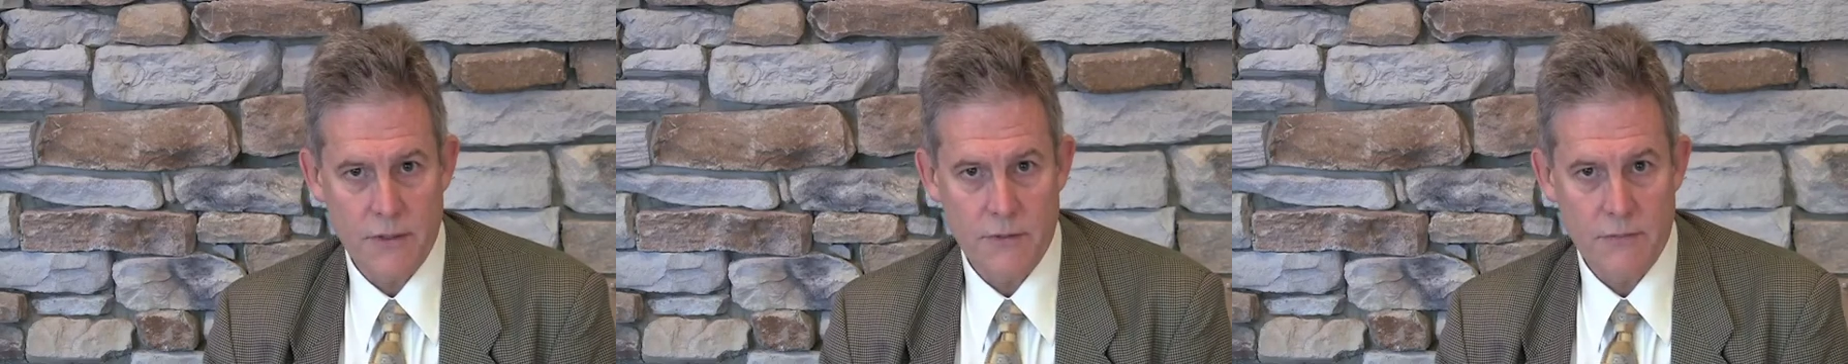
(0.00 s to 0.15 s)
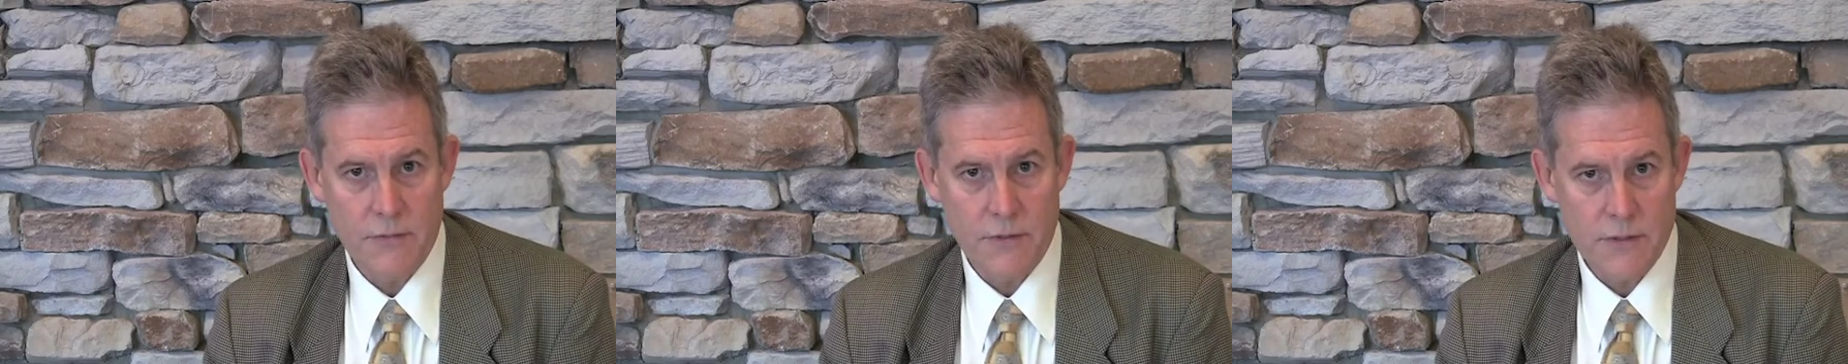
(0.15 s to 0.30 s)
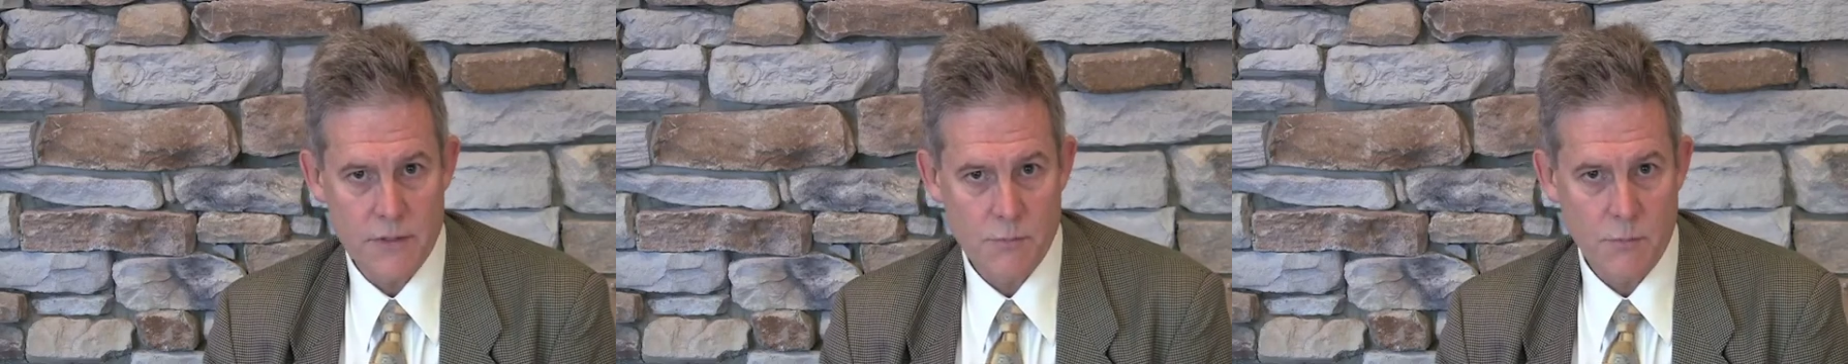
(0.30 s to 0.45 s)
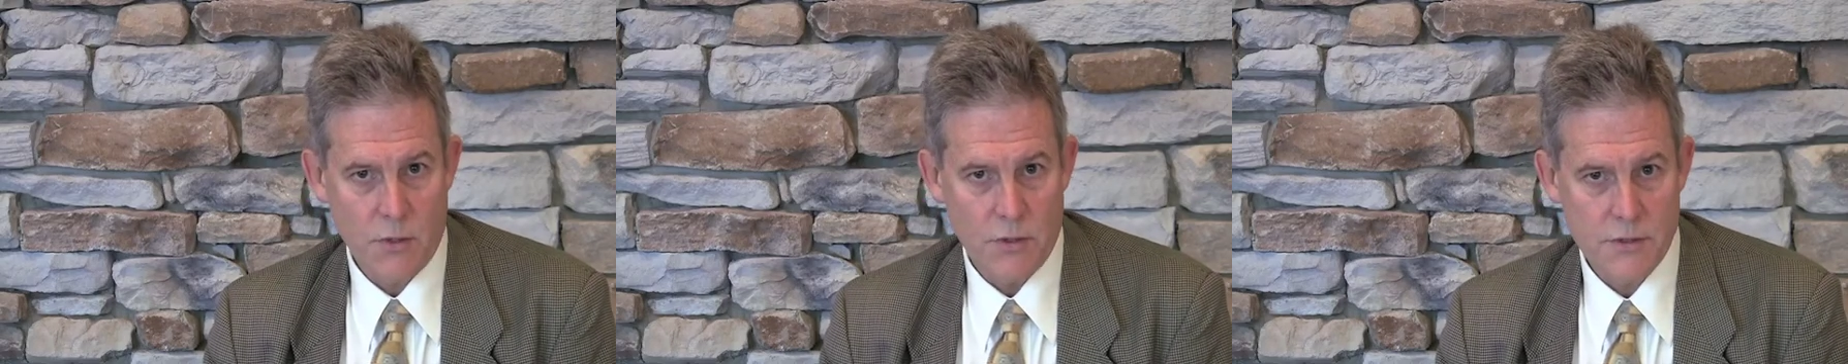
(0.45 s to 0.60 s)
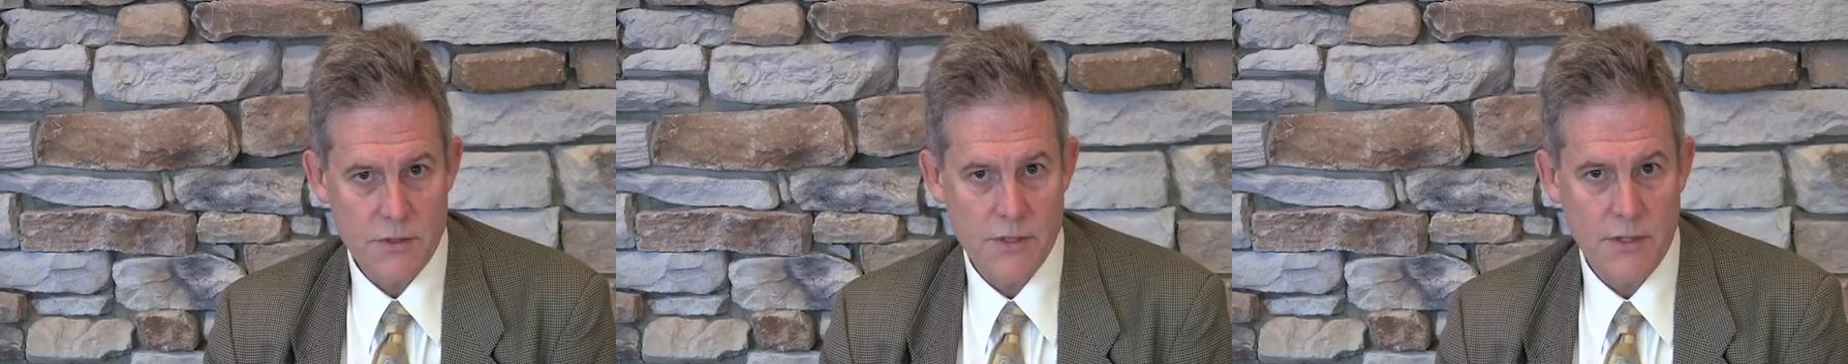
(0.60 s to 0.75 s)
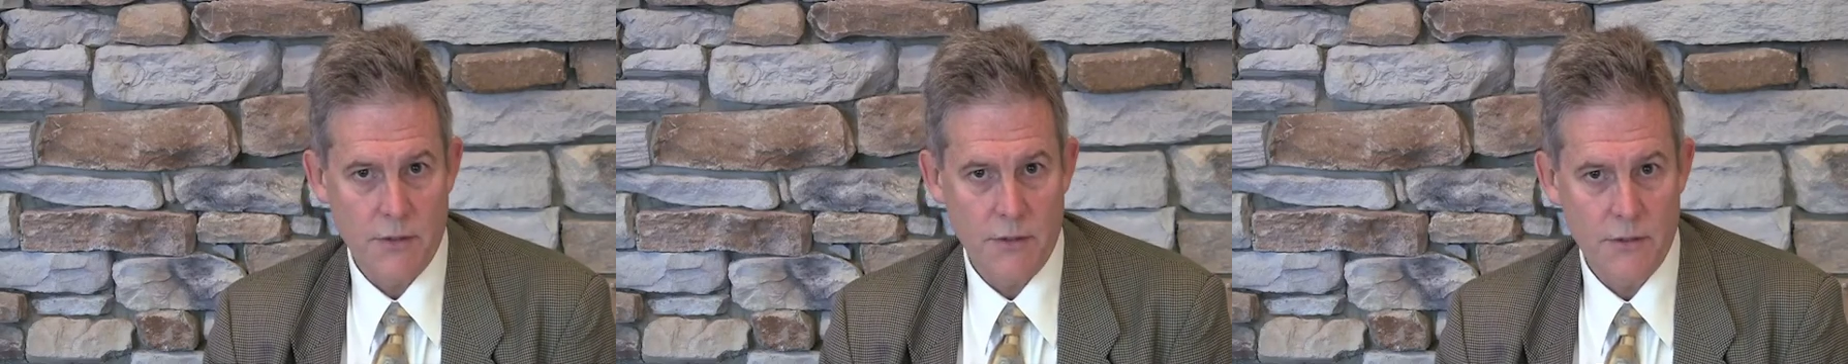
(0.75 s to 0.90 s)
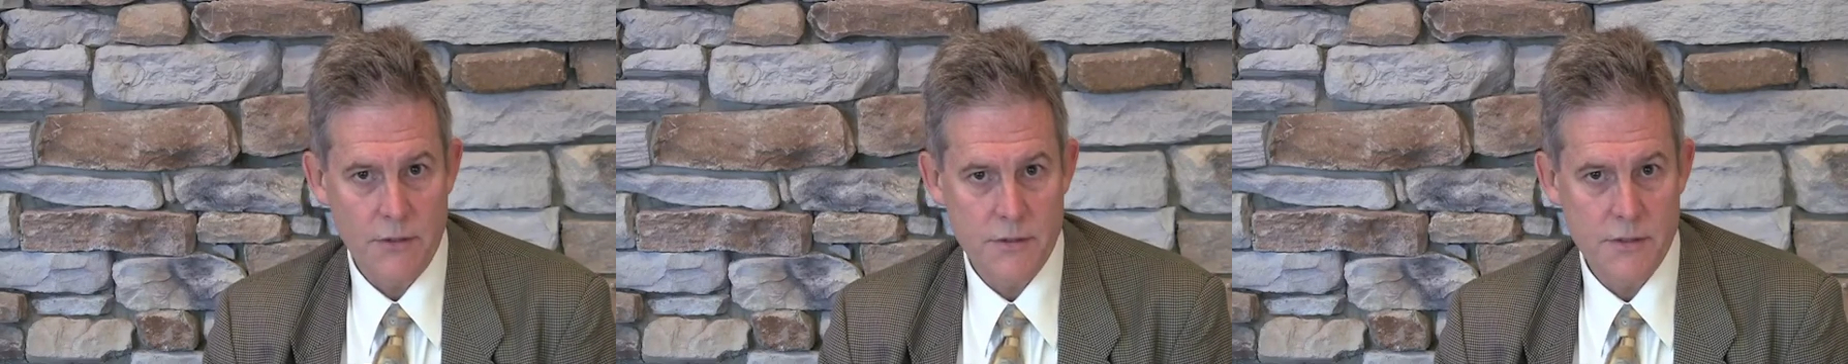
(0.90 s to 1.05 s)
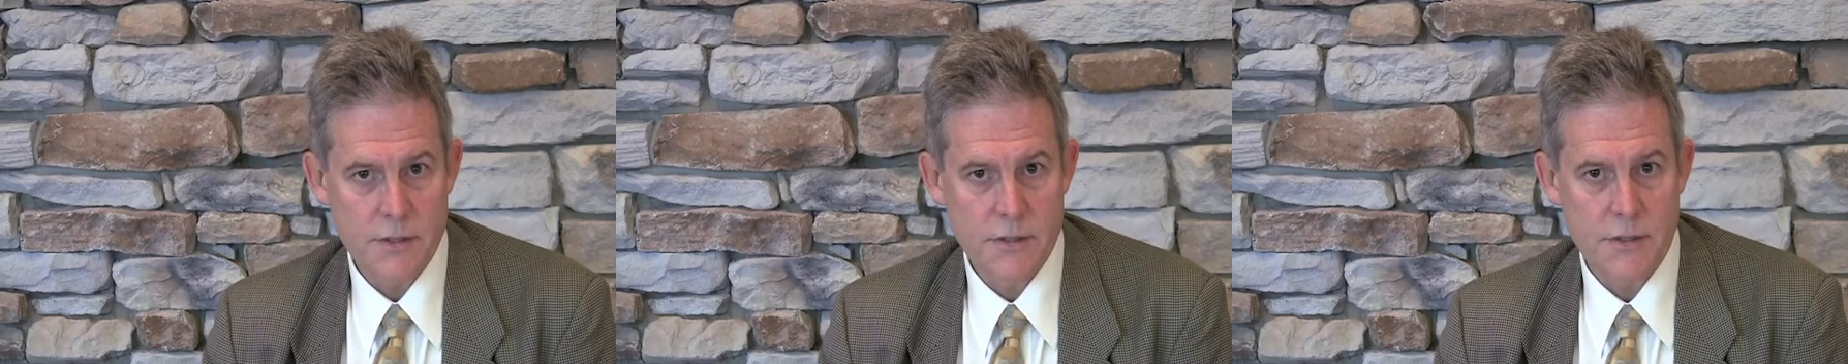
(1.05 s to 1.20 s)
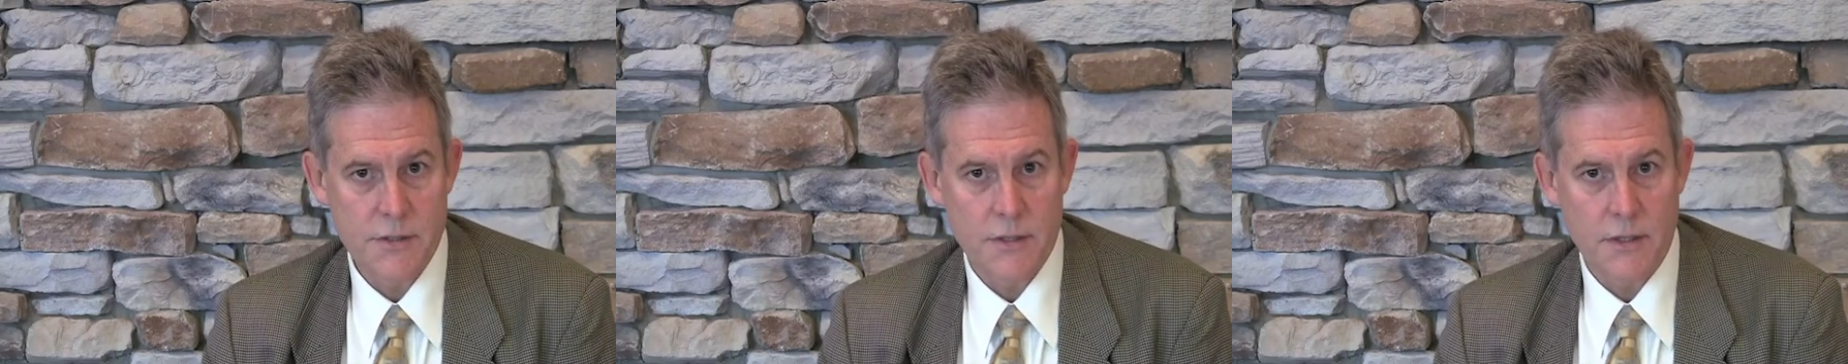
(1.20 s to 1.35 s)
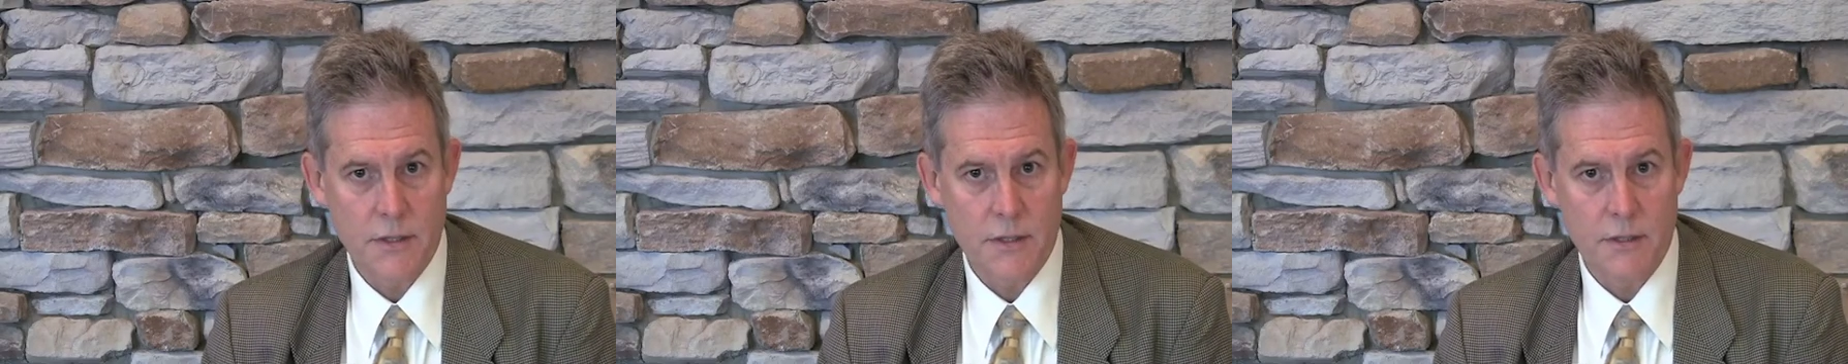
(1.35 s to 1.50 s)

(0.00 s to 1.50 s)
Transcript: of these Marcellus